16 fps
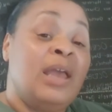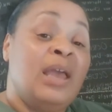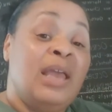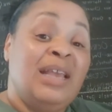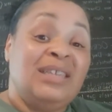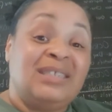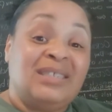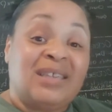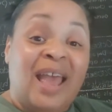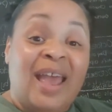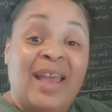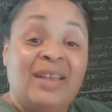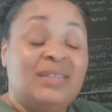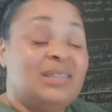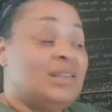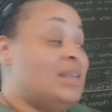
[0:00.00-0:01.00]
He's
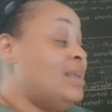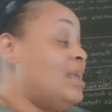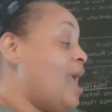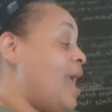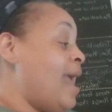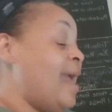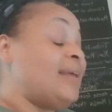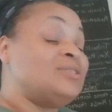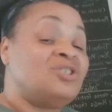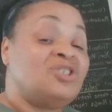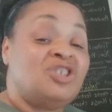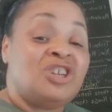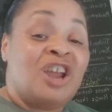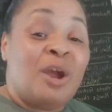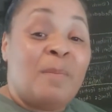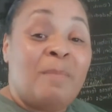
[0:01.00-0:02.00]
saying, see, he
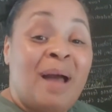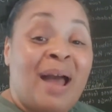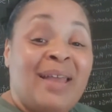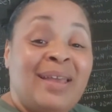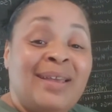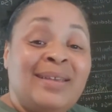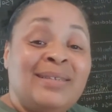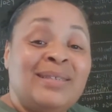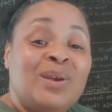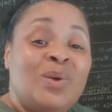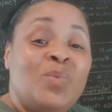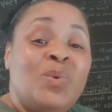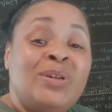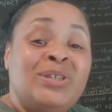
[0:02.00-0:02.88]
asked Jeremiah, he said,